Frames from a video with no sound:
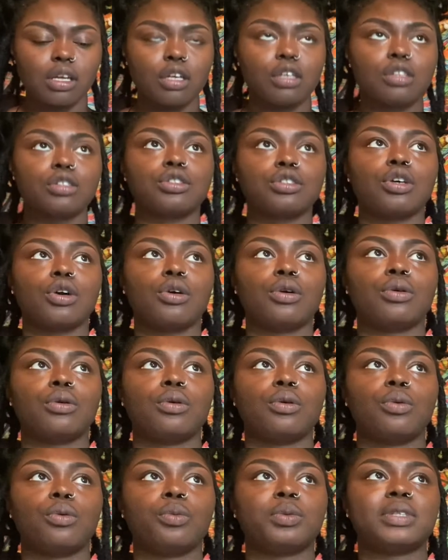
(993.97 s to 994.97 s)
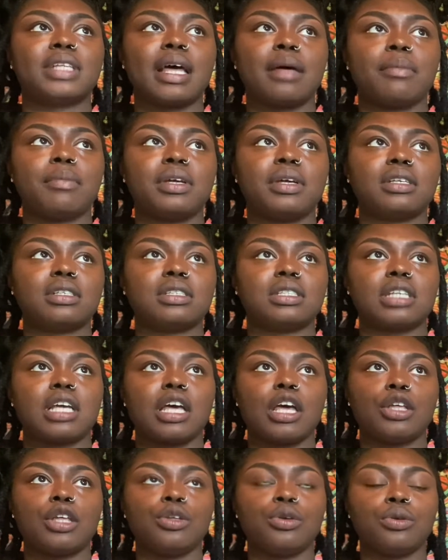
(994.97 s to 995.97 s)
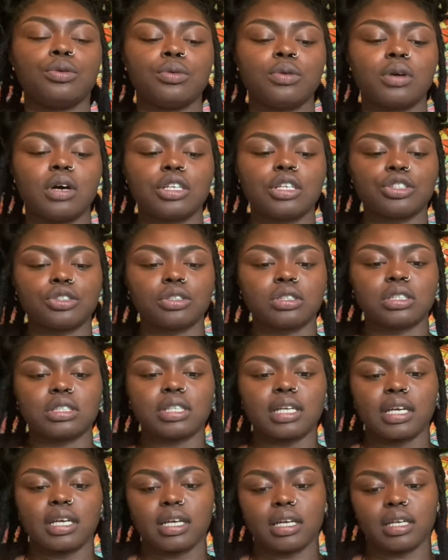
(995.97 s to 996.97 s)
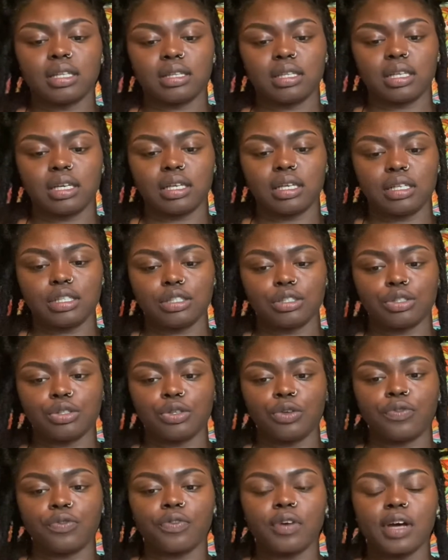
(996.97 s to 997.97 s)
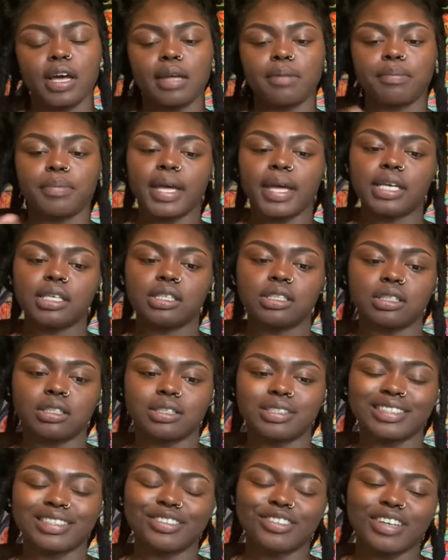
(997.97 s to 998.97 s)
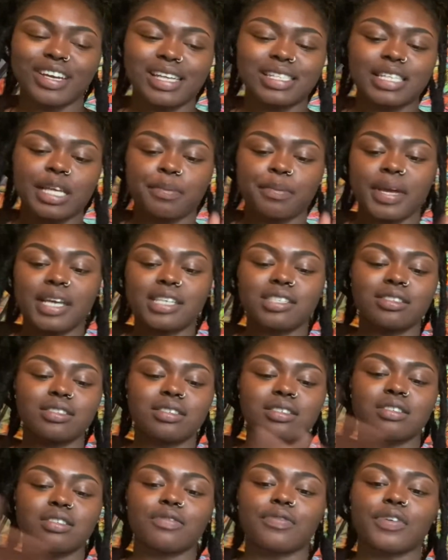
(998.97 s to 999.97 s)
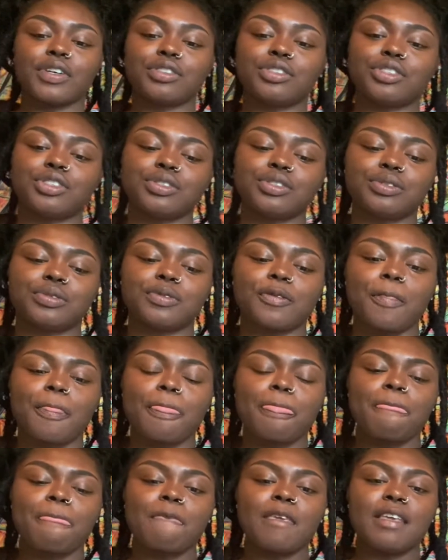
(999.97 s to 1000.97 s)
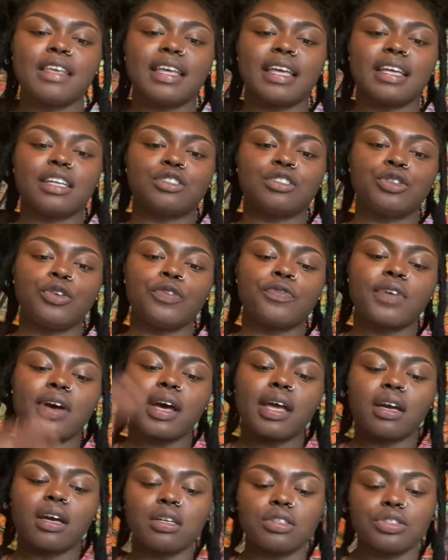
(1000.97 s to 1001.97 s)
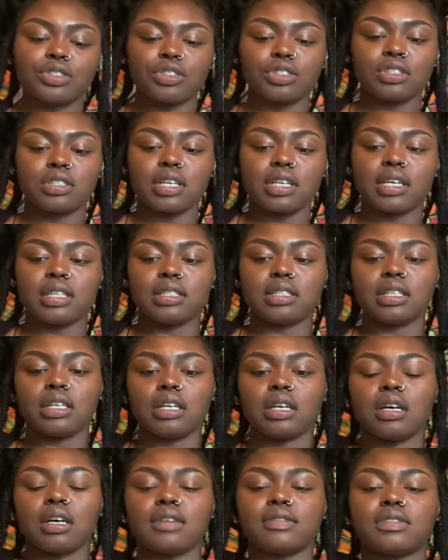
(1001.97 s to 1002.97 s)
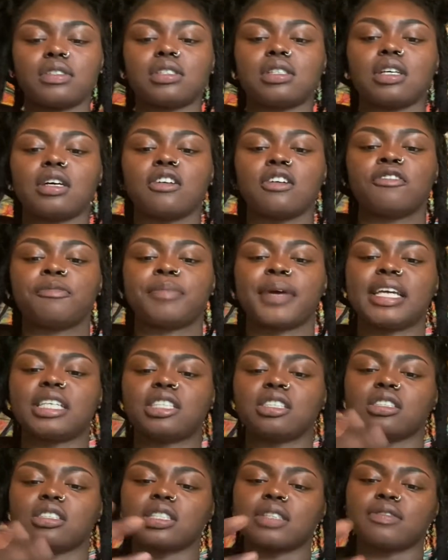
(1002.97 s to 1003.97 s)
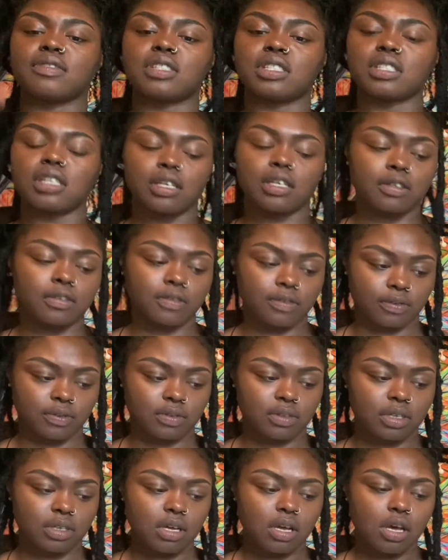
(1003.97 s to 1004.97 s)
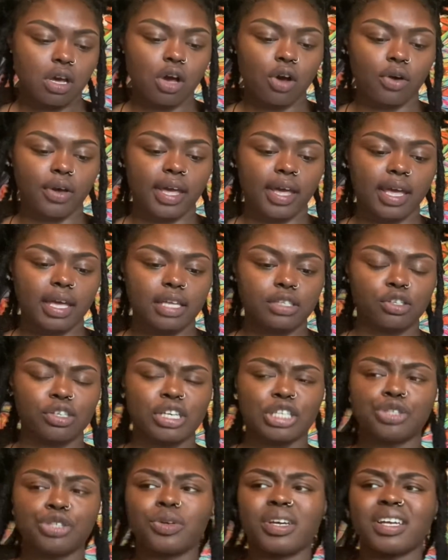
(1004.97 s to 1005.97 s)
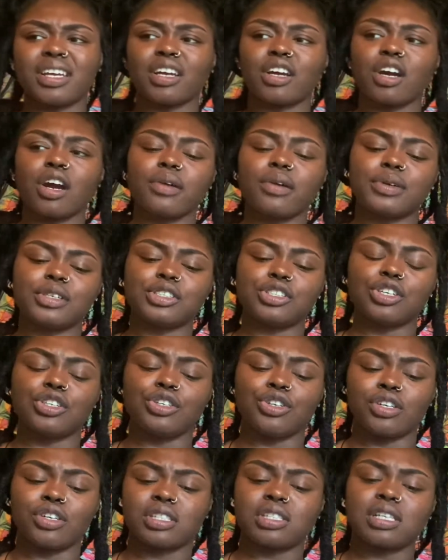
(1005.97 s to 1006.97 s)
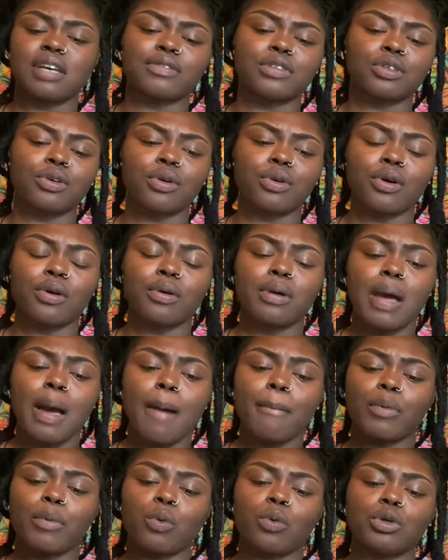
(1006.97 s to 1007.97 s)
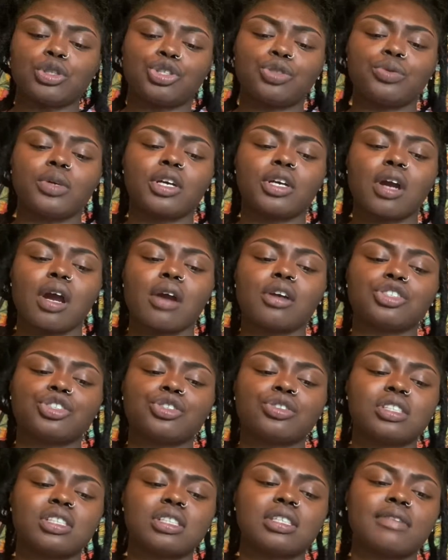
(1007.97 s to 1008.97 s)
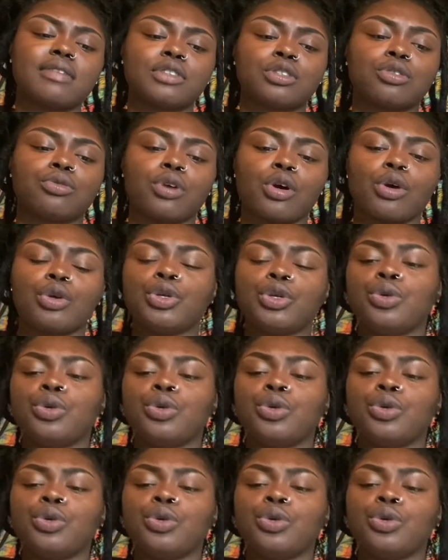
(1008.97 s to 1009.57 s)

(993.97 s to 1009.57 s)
so with that being said, you understand things. You find patience. You know how they say patience is a virtue? Yes, you find understanding of self, patience of self, okay, so that you can encourage yourself to grow. But once you encourage yourself to grow,